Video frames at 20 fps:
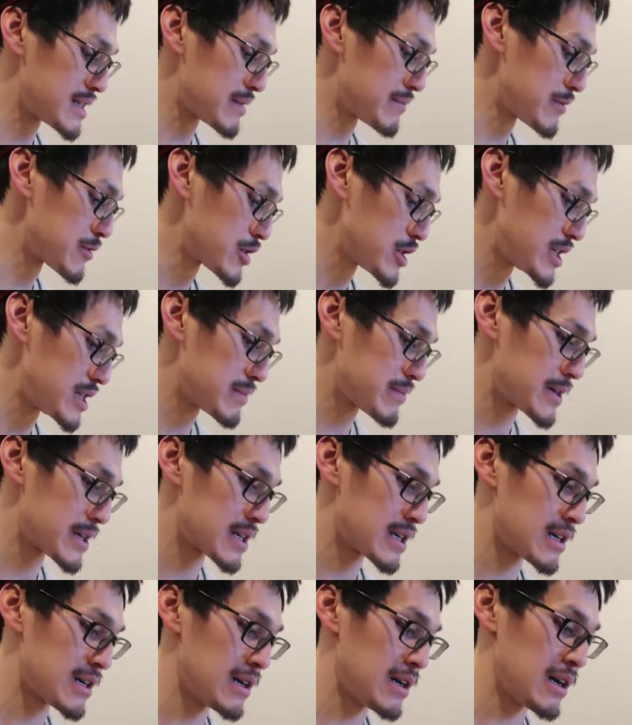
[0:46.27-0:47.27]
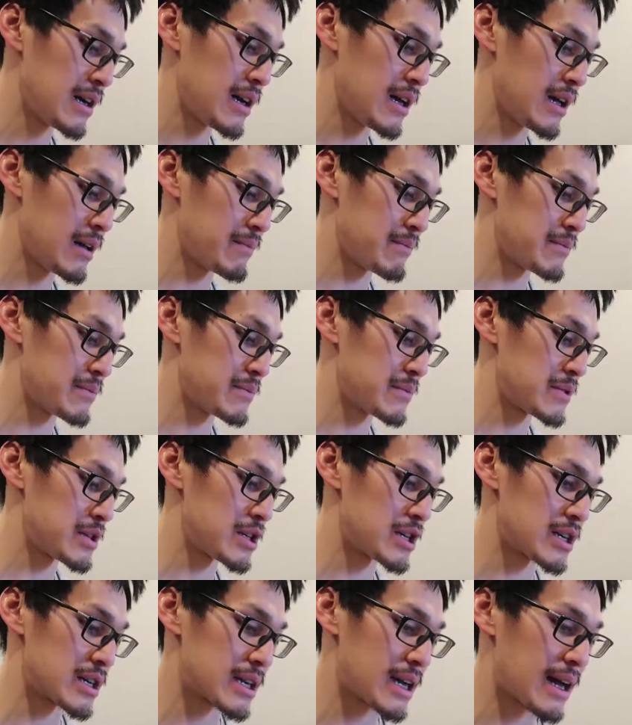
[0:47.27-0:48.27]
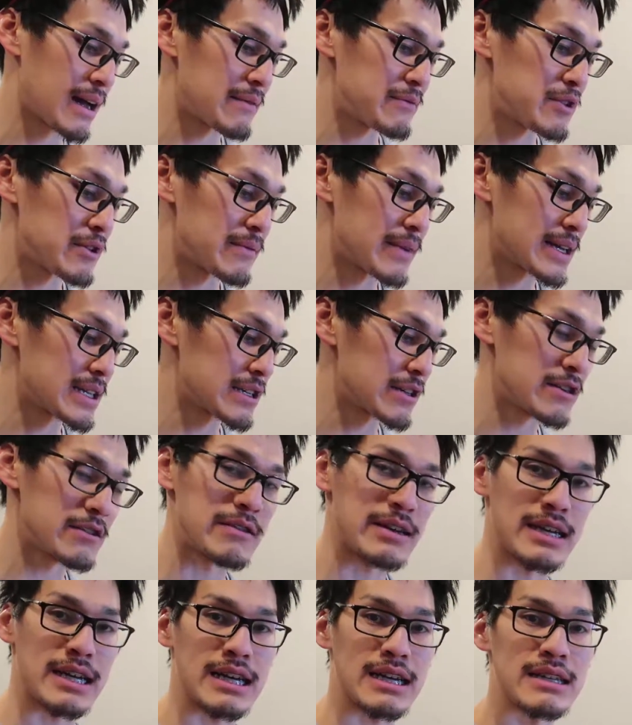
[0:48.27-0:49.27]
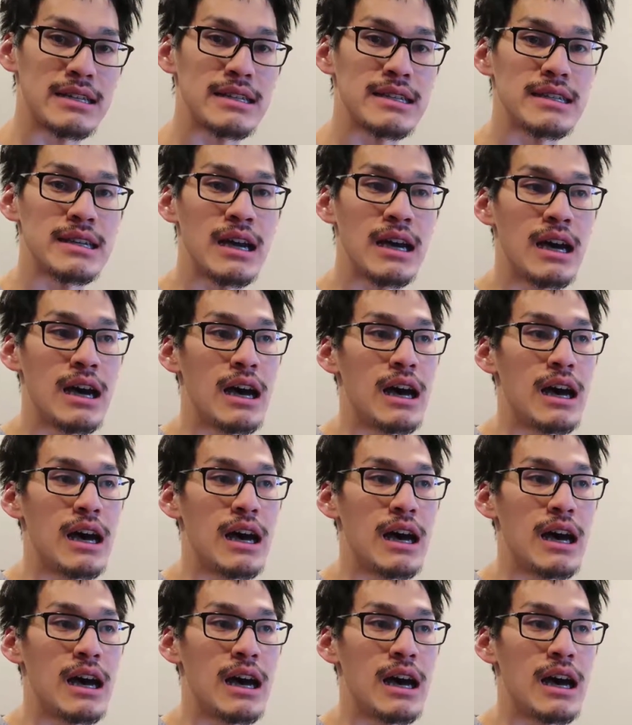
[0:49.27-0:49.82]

simple cheeseburger. You're going to have your regular ingredients.